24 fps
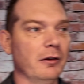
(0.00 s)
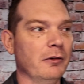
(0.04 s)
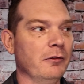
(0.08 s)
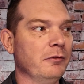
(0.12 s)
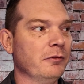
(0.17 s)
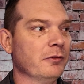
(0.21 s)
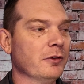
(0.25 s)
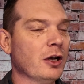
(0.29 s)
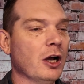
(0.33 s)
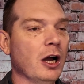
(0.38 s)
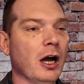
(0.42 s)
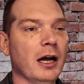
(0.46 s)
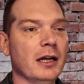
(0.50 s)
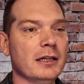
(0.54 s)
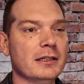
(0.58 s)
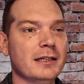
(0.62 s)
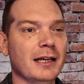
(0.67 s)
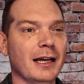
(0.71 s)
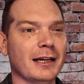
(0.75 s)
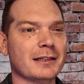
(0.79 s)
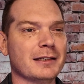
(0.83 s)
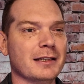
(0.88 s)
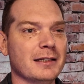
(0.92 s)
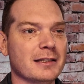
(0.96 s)
of
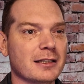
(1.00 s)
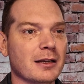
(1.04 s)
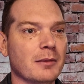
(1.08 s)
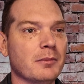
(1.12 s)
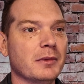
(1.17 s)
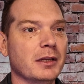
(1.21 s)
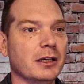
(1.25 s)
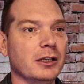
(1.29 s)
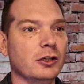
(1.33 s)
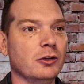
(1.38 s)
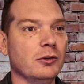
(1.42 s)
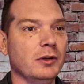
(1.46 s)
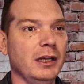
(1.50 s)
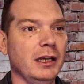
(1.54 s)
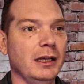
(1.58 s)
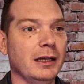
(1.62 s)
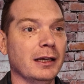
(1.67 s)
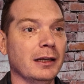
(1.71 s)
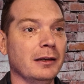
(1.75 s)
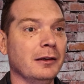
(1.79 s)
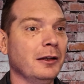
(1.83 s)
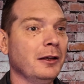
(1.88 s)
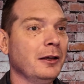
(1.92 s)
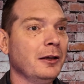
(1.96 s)
context and something
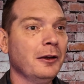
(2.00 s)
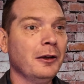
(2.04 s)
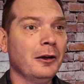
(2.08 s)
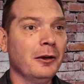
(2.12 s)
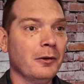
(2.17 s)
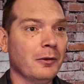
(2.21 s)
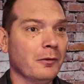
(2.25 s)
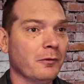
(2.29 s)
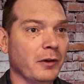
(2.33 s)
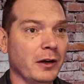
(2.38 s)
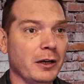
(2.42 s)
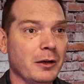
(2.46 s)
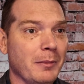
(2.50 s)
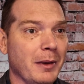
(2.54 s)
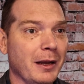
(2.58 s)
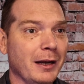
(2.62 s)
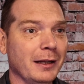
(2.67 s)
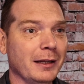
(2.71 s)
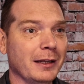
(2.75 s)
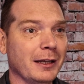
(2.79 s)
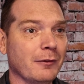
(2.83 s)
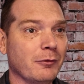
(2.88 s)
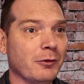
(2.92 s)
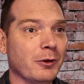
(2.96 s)
unique. And
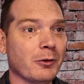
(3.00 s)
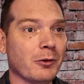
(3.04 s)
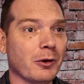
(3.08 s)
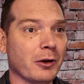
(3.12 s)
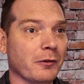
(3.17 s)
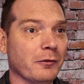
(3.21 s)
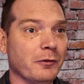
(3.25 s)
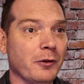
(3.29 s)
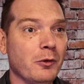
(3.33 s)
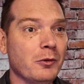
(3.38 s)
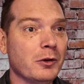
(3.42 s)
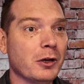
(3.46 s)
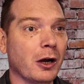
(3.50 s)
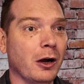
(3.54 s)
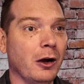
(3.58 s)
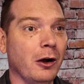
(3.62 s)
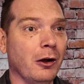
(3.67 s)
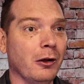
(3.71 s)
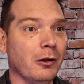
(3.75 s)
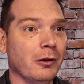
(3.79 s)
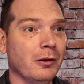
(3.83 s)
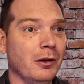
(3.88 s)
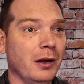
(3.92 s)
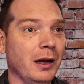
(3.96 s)
fundamentally, if we were on a phone
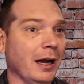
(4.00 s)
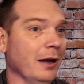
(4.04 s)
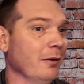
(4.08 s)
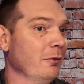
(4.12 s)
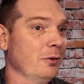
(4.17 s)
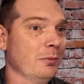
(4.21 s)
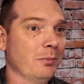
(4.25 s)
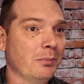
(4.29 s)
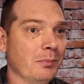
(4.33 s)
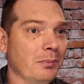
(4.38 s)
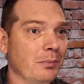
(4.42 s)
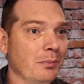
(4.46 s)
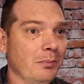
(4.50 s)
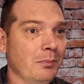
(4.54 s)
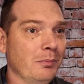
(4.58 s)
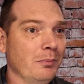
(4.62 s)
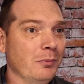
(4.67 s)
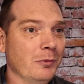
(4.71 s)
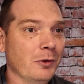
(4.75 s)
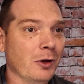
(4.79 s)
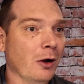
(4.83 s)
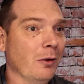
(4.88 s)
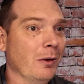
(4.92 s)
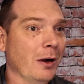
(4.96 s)
call, I would
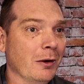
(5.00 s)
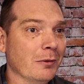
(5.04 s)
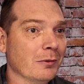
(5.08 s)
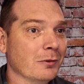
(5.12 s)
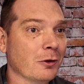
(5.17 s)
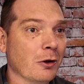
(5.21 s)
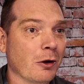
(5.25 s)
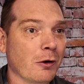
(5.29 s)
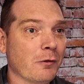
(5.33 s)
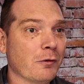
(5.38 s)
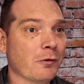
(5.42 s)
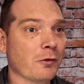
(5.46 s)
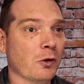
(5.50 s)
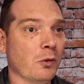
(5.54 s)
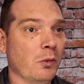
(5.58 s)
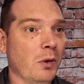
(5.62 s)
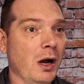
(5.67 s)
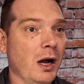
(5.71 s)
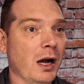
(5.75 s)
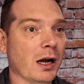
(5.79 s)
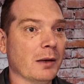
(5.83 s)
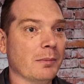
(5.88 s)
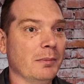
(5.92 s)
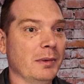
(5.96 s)
go out and go for a
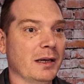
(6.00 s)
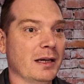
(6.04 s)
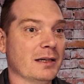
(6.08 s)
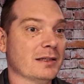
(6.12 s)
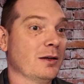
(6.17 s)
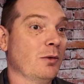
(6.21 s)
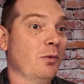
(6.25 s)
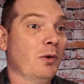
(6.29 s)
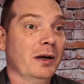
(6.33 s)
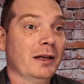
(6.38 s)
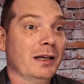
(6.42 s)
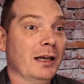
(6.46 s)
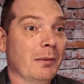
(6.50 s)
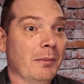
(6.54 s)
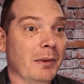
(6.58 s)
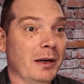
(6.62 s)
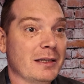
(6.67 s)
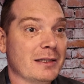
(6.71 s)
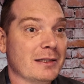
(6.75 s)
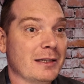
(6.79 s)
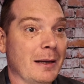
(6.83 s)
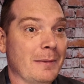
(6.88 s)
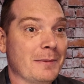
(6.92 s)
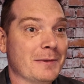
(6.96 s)
walk because I want to get
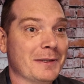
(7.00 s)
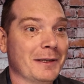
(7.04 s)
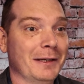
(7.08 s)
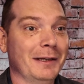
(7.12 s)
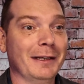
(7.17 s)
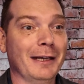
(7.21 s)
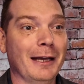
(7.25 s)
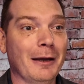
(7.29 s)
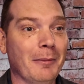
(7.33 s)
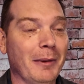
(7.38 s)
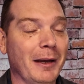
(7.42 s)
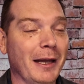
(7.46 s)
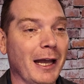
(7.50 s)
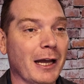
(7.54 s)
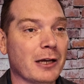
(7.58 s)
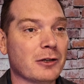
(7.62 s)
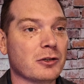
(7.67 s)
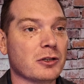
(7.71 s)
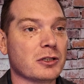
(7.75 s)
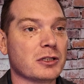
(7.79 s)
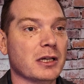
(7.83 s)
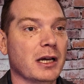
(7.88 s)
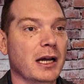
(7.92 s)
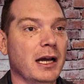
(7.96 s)
my steps in and get my
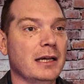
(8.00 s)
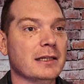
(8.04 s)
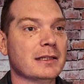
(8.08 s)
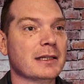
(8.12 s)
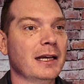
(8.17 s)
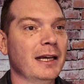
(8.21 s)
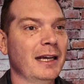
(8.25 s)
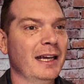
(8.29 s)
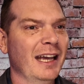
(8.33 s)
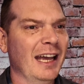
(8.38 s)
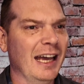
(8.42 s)
exercise.